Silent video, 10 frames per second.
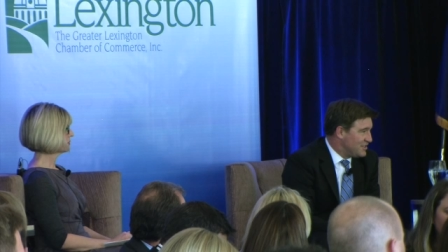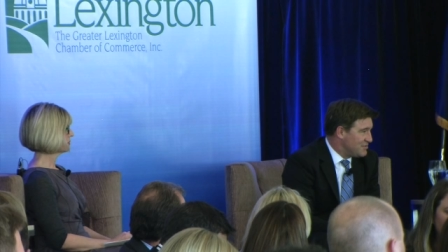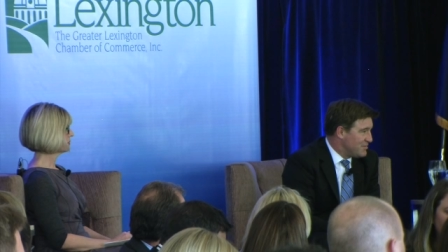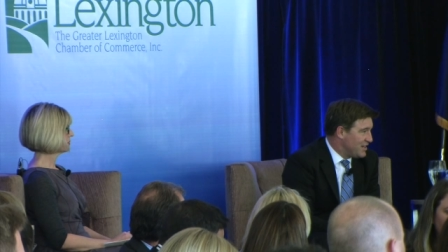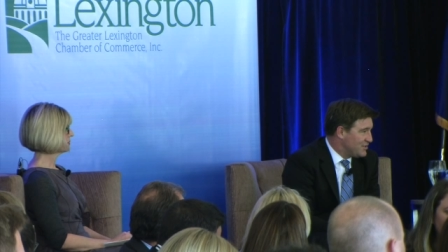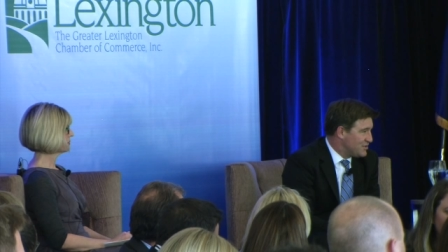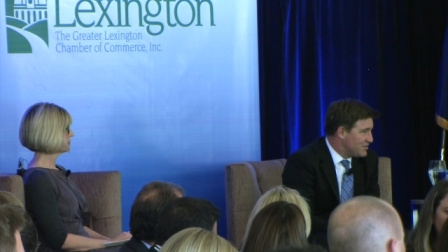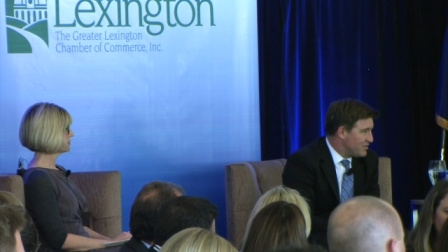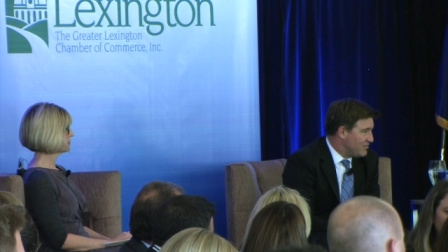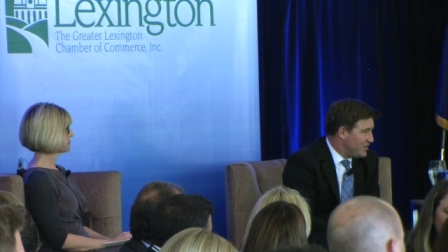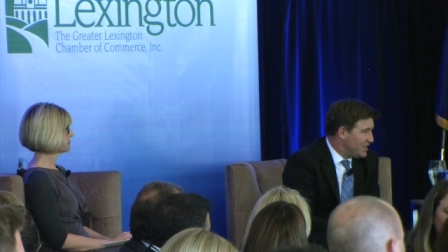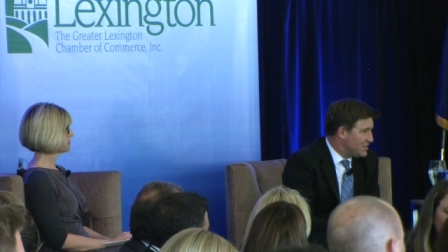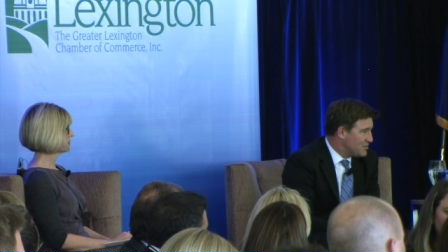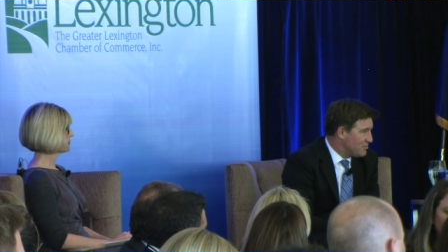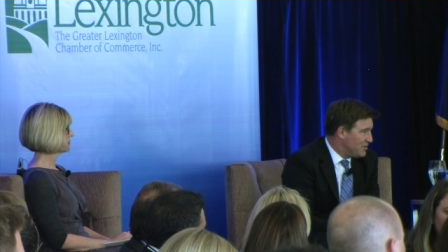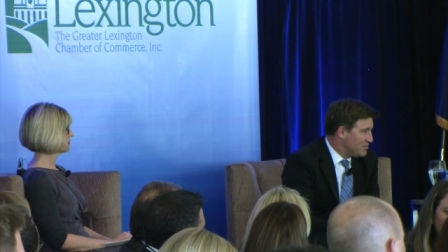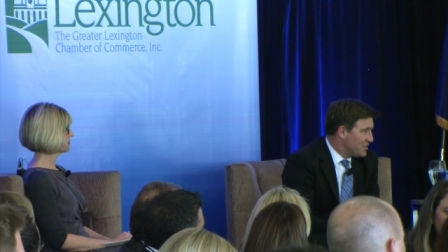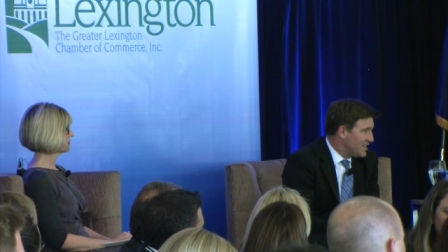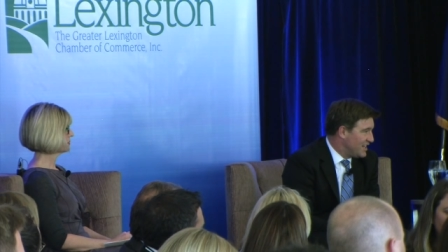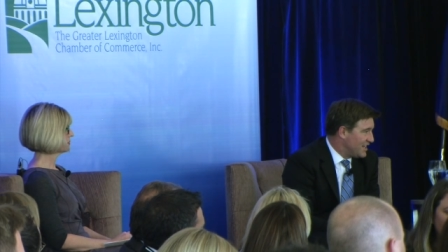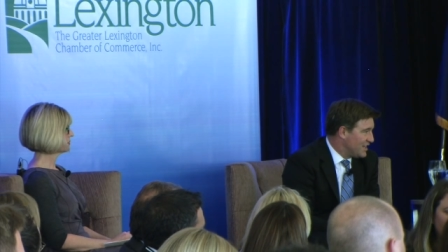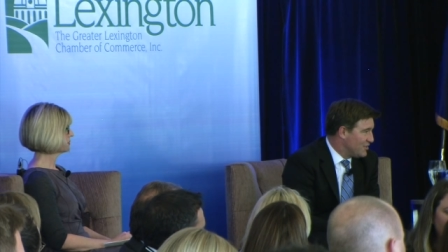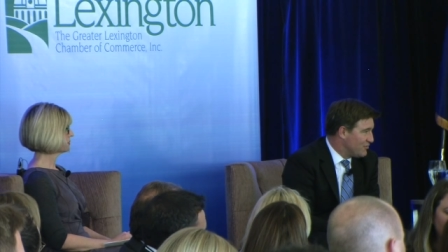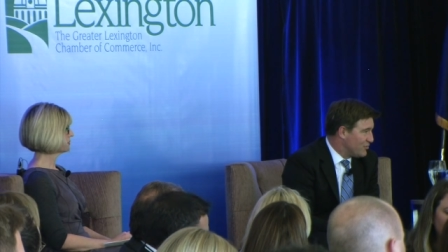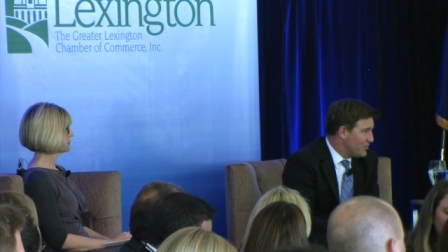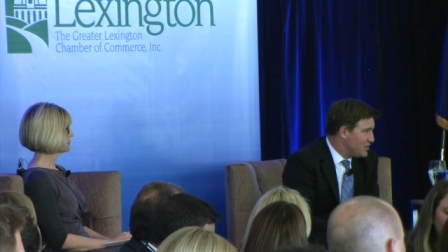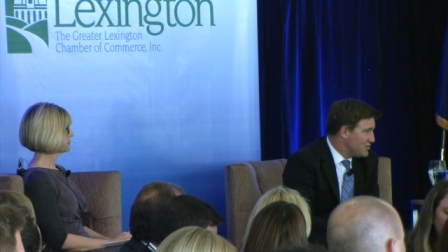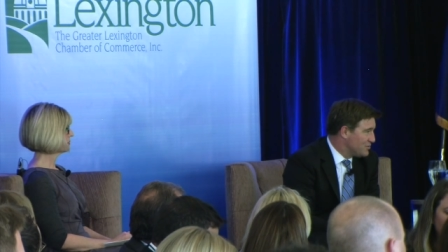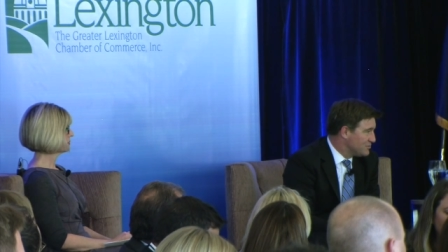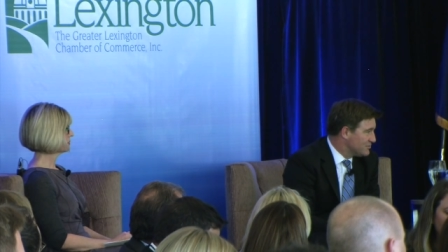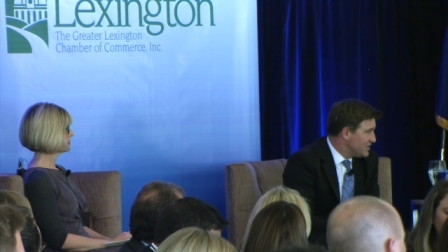these marriages of convenience or people getting together for regional